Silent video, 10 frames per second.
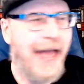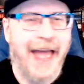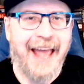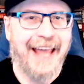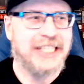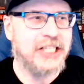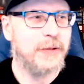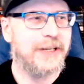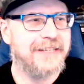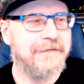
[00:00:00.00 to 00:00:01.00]
Hey, just
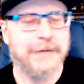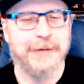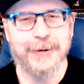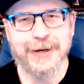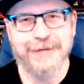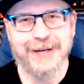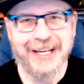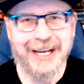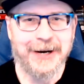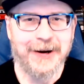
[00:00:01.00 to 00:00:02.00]
wanted to film a quick
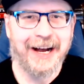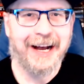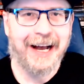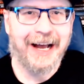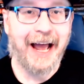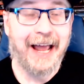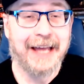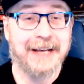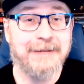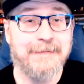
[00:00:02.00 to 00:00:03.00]
video. I
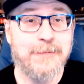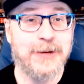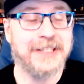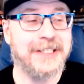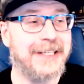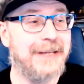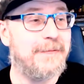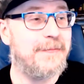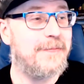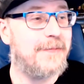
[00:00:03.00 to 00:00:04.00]
had recently
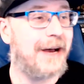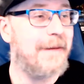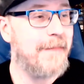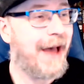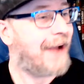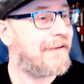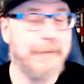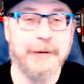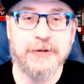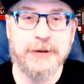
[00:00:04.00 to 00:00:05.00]
come back
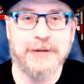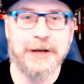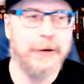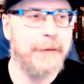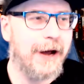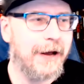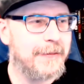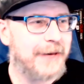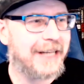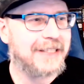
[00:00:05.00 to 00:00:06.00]
from a trip to Omaha,
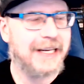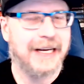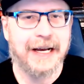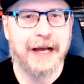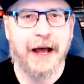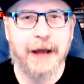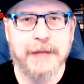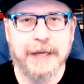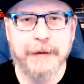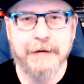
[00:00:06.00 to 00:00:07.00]
Nebraska.
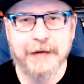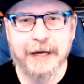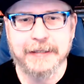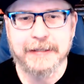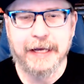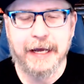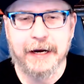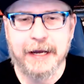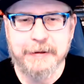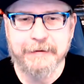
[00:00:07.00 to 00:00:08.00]
Me, my fiance, and a
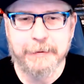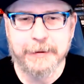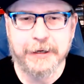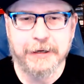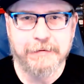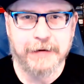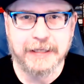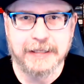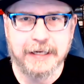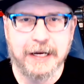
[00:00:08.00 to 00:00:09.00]
couple of our really good
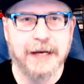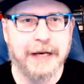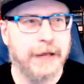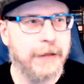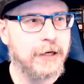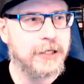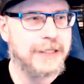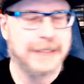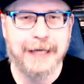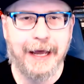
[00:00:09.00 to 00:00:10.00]
friends had gone down there to
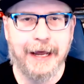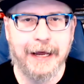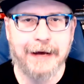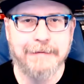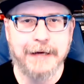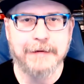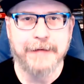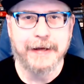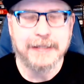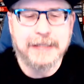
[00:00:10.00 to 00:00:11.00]
see a Final
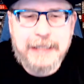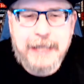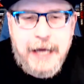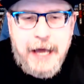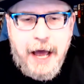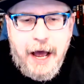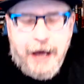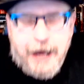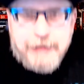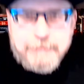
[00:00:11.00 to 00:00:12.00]
Fantasy
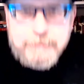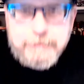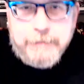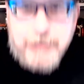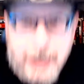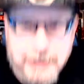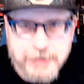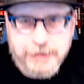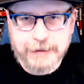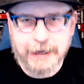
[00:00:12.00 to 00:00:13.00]
uh,
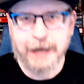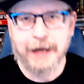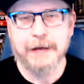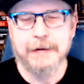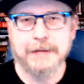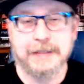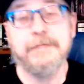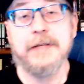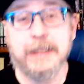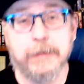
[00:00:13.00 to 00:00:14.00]
concert
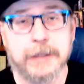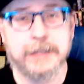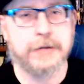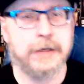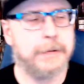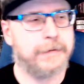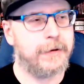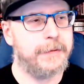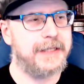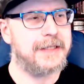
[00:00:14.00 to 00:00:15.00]
symphony orchestra
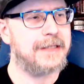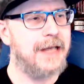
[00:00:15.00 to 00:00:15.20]
performance